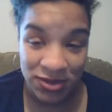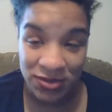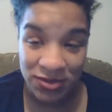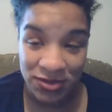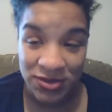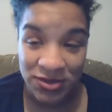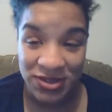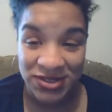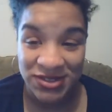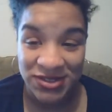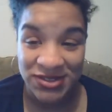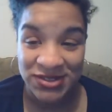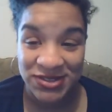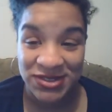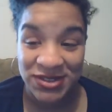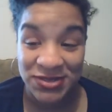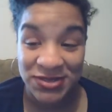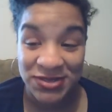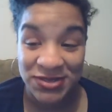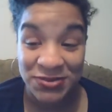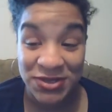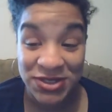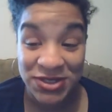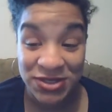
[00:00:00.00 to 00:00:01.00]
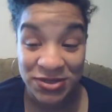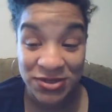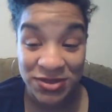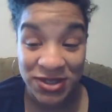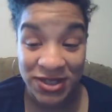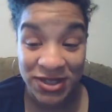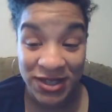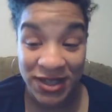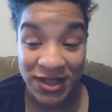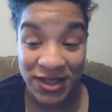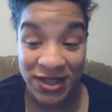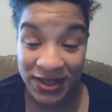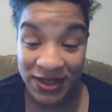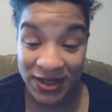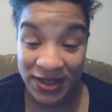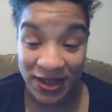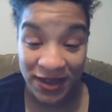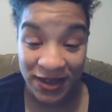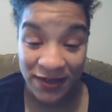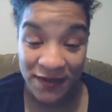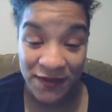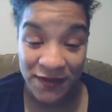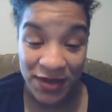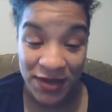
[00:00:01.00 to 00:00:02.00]
But you can kind of
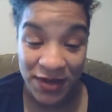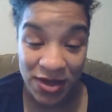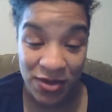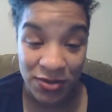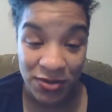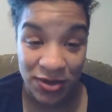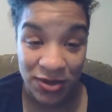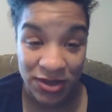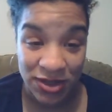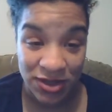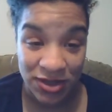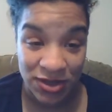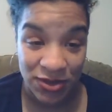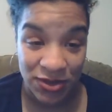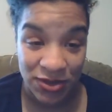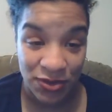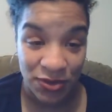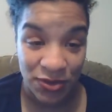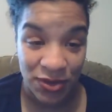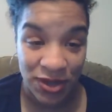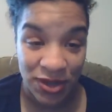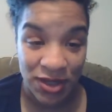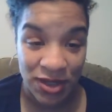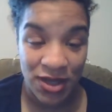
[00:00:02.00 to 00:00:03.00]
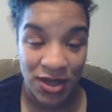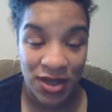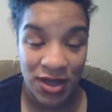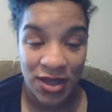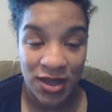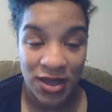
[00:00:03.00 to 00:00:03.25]
like feel what they're doing,